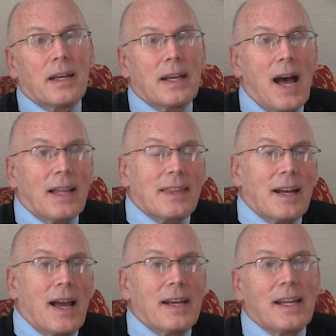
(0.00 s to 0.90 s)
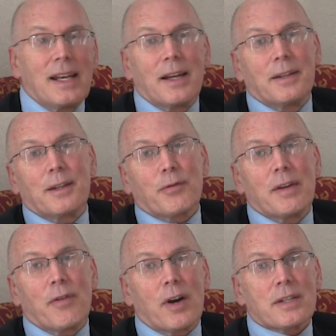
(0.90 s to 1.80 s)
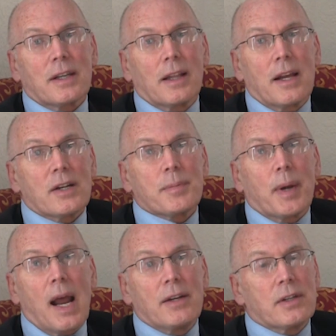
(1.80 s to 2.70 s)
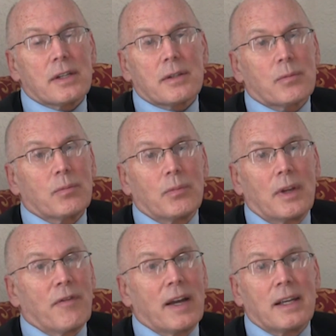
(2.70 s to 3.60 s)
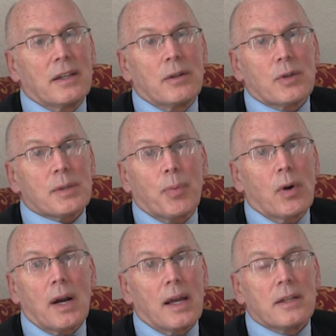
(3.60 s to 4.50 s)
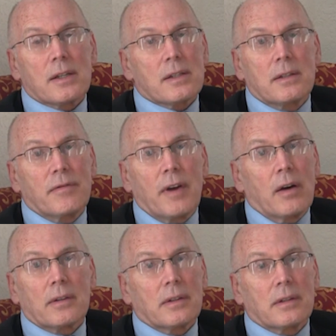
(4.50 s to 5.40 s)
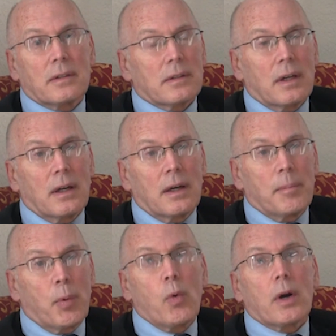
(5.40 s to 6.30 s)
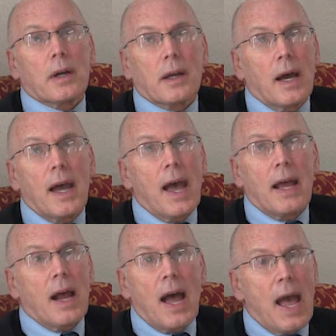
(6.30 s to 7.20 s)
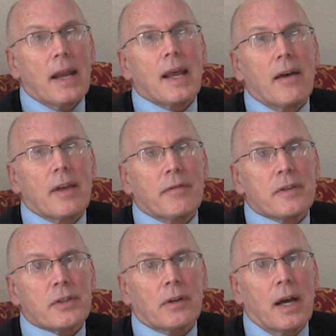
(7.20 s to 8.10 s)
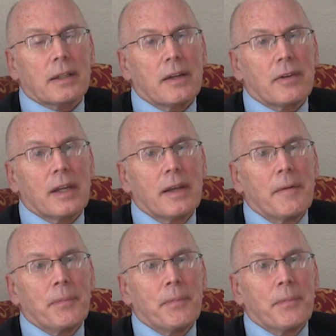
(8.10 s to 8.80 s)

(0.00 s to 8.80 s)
Not that I needed 3 varsity letters, but I just, if I didn't do a sport, I just felt bored. I had to have that physical activity.